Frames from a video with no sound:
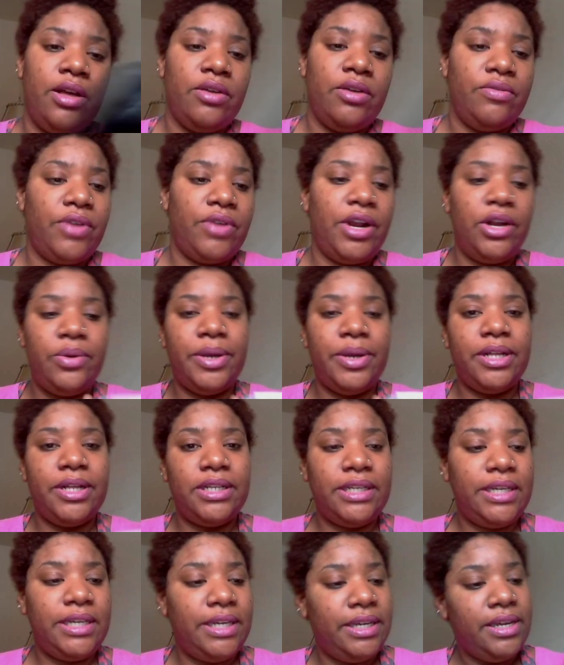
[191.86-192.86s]
very
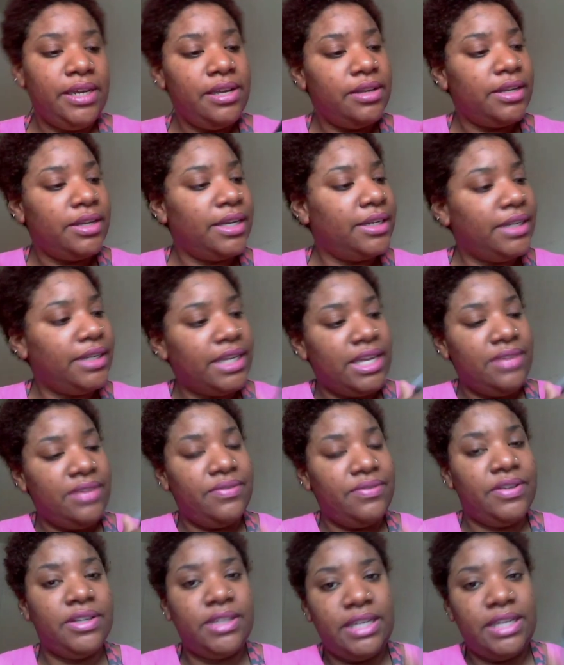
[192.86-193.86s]
quickly and
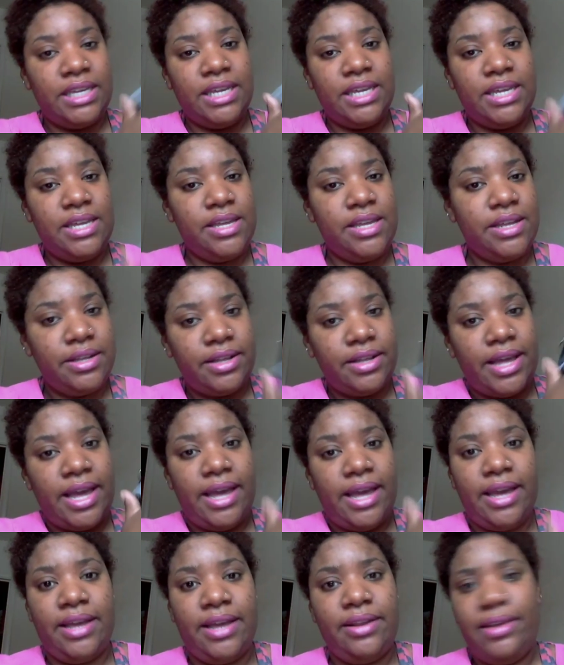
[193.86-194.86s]
evenly,
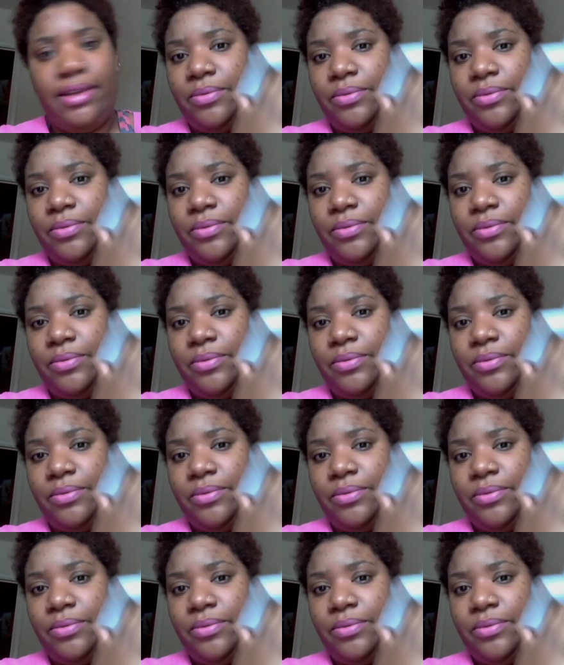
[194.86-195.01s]
and it